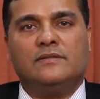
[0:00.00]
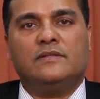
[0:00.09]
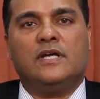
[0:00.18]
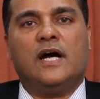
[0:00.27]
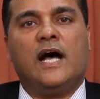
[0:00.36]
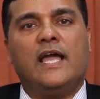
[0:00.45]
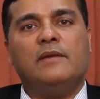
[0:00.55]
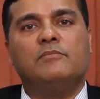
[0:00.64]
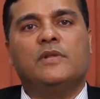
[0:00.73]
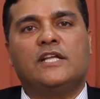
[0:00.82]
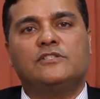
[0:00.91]
The high
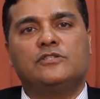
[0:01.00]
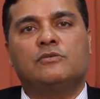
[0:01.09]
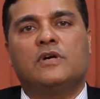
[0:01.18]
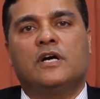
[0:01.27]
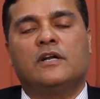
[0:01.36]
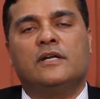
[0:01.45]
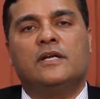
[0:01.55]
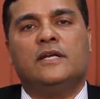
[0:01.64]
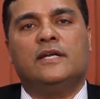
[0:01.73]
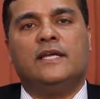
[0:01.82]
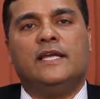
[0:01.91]
blood sugar
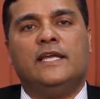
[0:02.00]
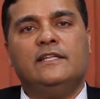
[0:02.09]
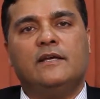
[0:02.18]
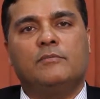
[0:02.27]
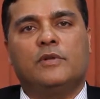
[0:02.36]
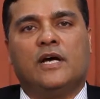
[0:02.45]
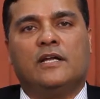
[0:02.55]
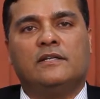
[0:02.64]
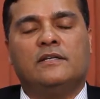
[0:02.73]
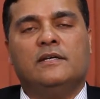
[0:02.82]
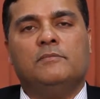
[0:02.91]
in the
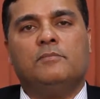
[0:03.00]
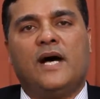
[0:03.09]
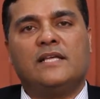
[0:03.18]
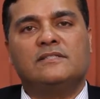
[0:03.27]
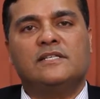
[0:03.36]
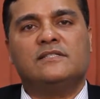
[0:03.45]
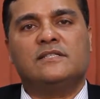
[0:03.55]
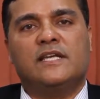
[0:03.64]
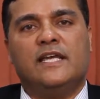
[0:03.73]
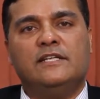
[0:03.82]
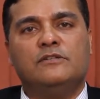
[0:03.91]
blood passes
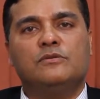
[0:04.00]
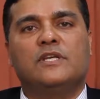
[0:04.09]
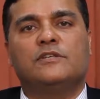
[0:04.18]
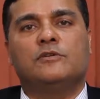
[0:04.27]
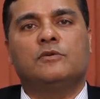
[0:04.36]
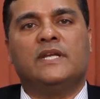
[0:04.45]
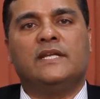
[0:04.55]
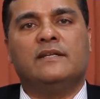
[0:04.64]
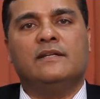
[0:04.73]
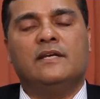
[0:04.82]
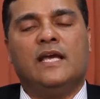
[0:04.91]
into the
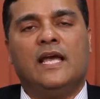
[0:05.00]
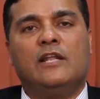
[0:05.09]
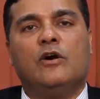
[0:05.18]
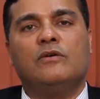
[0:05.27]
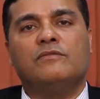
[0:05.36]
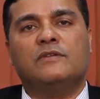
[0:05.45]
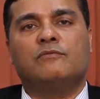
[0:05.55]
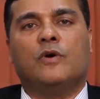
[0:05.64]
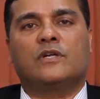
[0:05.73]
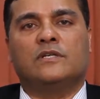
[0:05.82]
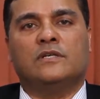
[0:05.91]
urine along with
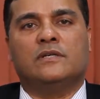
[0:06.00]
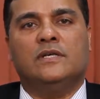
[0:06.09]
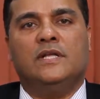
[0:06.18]
water,